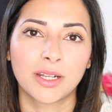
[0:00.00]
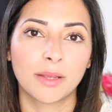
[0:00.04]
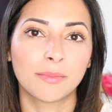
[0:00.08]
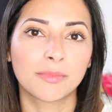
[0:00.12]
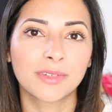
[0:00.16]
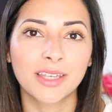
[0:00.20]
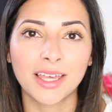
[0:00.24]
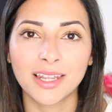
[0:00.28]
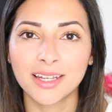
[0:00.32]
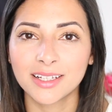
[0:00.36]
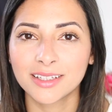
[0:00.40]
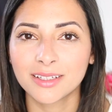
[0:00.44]
when
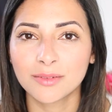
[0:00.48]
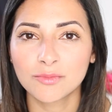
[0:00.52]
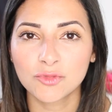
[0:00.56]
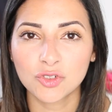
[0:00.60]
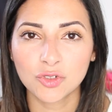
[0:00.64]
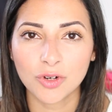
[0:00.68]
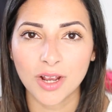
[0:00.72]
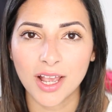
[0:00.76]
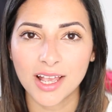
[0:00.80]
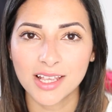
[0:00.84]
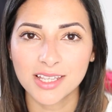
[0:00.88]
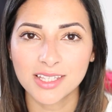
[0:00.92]
I'm getting them
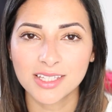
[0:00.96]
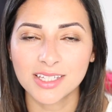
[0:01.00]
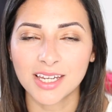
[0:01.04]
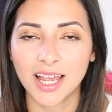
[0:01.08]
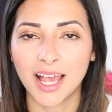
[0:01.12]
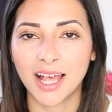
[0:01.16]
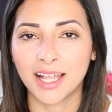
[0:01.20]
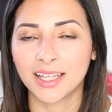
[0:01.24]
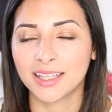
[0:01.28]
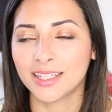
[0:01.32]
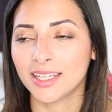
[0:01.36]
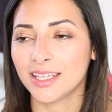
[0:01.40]

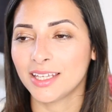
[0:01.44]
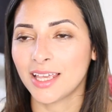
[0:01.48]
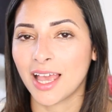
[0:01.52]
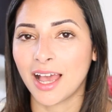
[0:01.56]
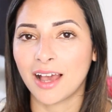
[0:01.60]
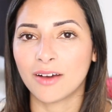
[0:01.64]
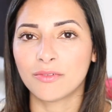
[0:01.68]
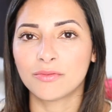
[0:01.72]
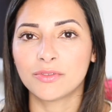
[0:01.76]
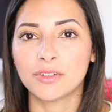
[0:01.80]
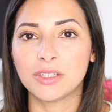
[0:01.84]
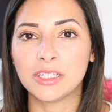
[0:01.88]
dressed and they
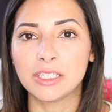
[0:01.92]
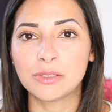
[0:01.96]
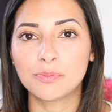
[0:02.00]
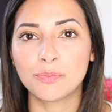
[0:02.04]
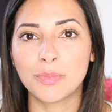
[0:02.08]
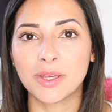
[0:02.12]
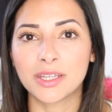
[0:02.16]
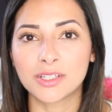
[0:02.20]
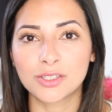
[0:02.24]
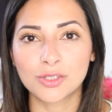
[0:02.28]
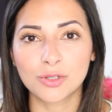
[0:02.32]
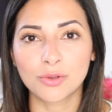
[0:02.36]
have these
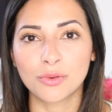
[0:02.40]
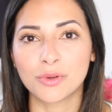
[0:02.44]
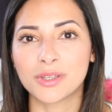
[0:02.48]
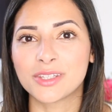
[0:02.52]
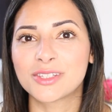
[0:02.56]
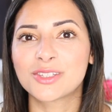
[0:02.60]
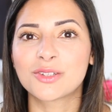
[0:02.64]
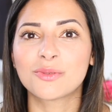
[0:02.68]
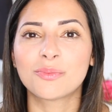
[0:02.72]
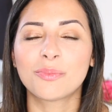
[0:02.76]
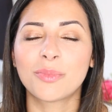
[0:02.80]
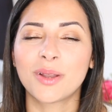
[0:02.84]
big
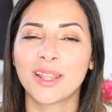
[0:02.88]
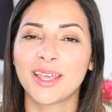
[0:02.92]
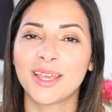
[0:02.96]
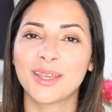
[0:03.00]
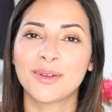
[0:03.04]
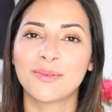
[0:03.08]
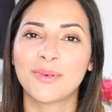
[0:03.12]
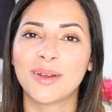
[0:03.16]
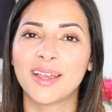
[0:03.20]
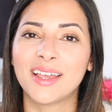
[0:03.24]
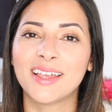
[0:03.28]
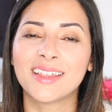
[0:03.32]
toys to
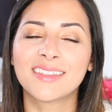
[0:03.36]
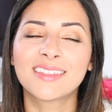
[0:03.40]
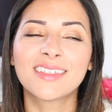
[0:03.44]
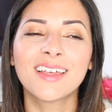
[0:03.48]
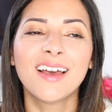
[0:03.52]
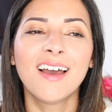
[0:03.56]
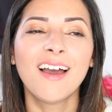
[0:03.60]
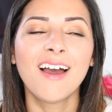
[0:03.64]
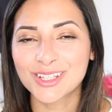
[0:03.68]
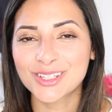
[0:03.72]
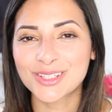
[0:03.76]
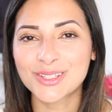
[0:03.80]
play with.
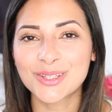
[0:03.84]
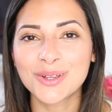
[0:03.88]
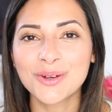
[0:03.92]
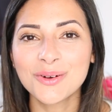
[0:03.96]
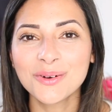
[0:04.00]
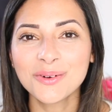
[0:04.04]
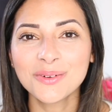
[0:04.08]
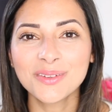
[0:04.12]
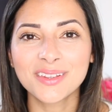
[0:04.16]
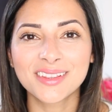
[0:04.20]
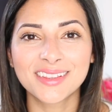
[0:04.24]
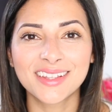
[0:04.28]

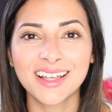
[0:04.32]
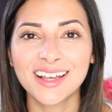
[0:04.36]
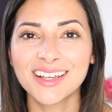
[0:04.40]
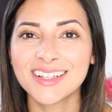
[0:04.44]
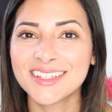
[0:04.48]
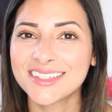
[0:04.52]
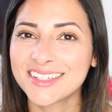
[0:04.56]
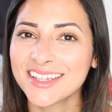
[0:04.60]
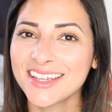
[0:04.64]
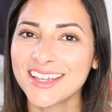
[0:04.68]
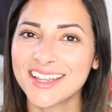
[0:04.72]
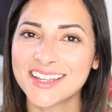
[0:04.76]
So
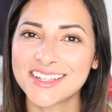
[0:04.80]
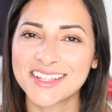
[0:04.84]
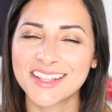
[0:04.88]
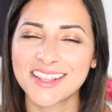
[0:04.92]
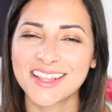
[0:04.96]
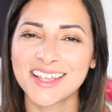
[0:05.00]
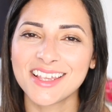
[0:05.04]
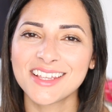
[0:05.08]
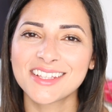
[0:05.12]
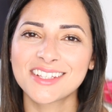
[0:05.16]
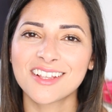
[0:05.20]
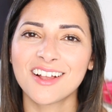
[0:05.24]
that is
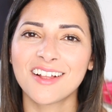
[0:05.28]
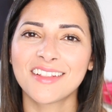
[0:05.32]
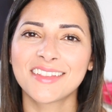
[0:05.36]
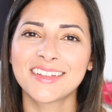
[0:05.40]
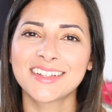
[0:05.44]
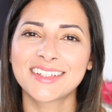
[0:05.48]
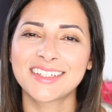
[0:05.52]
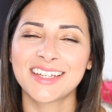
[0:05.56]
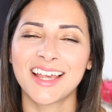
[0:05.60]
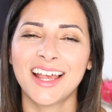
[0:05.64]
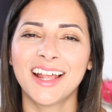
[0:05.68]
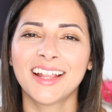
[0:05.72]
it. These are
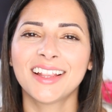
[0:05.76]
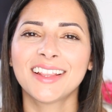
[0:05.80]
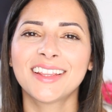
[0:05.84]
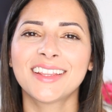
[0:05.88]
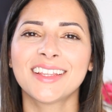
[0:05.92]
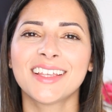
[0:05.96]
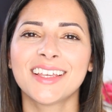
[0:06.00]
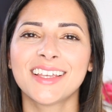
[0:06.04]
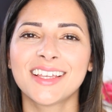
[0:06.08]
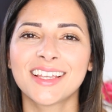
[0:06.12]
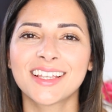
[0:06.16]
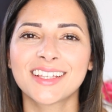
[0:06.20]
the
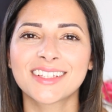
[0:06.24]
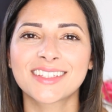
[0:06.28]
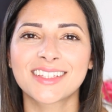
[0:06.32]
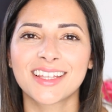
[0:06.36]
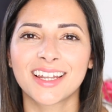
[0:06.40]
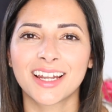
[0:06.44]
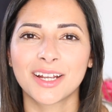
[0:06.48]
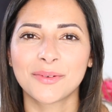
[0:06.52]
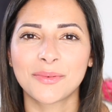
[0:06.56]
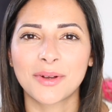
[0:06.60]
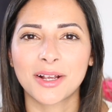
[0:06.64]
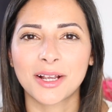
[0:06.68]
10 things
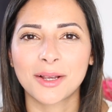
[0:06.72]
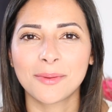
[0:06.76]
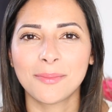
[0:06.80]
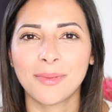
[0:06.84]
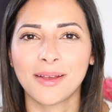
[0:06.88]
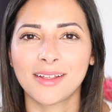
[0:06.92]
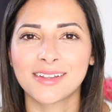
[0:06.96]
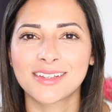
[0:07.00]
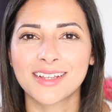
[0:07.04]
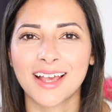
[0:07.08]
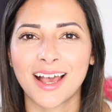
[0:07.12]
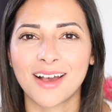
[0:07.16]
that I
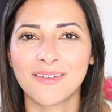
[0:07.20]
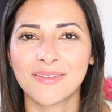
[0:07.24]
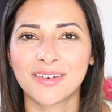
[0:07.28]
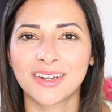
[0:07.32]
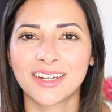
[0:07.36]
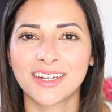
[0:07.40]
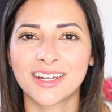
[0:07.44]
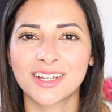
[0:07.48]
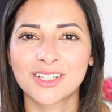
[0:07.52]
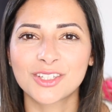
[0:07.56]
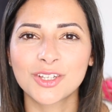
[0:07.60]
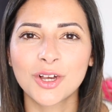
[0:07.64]
recommend
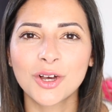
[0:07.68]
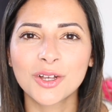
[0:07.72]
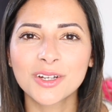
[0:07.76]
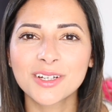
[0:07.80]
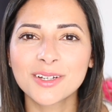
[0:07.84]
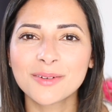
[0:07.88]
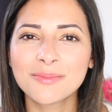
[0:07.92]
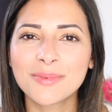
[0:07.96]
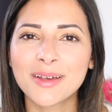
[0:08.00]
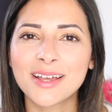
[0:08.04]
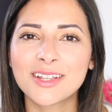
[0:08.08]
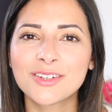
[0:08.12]
having in the
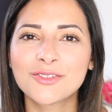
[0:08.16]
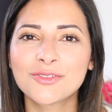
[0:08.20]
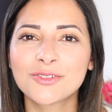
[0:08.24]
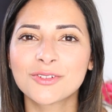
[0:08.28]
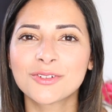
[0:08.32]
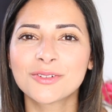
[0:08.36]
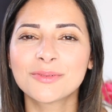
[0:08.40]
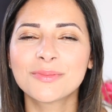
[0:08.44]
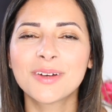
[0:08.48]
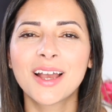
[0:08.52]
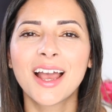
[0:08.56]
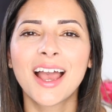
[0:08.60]
toddler
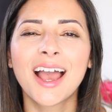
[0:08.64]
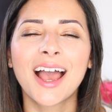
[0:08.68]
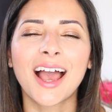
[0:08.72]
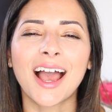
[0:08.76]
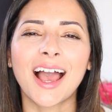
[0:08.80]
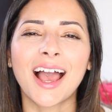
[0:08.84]
bedroom,